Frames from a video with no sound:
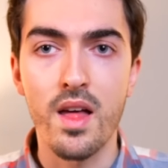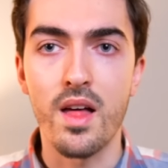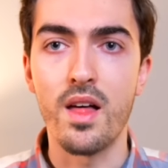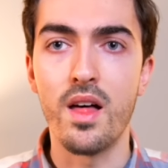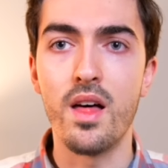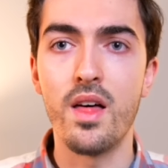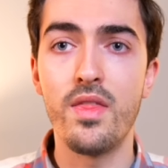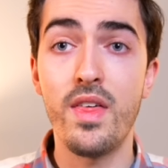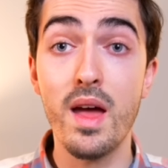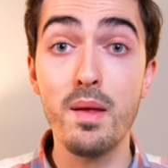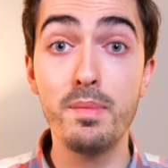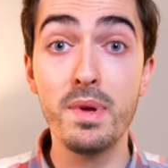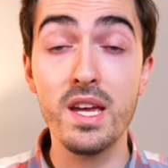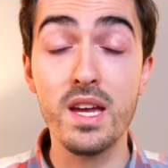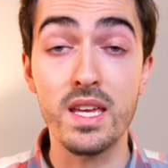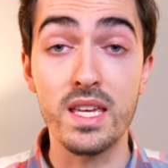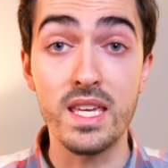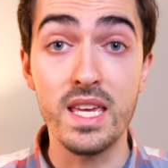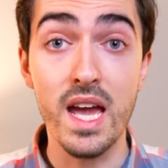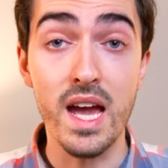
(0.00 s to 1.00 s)
Uh, that'd be a
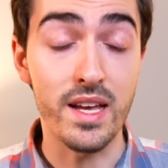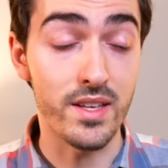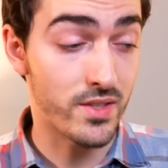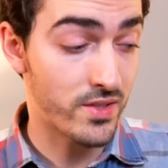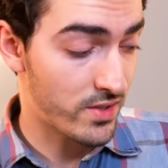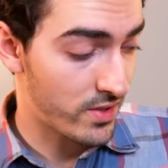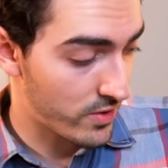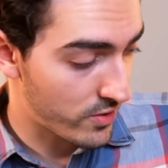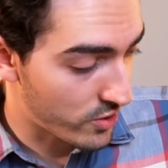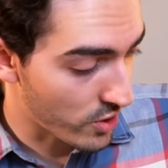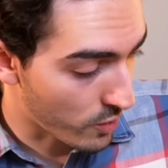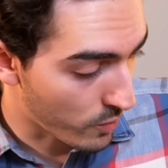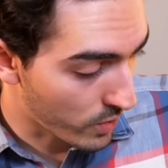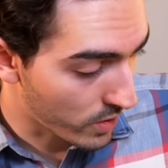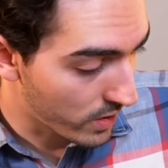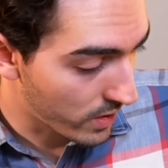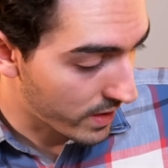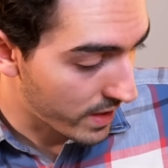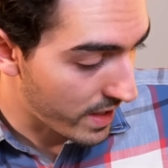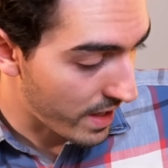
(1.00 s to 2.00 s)
yes. So we're
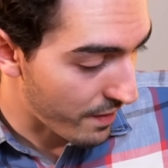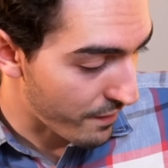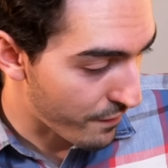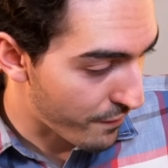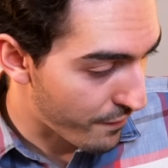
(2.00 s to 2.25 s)
looking at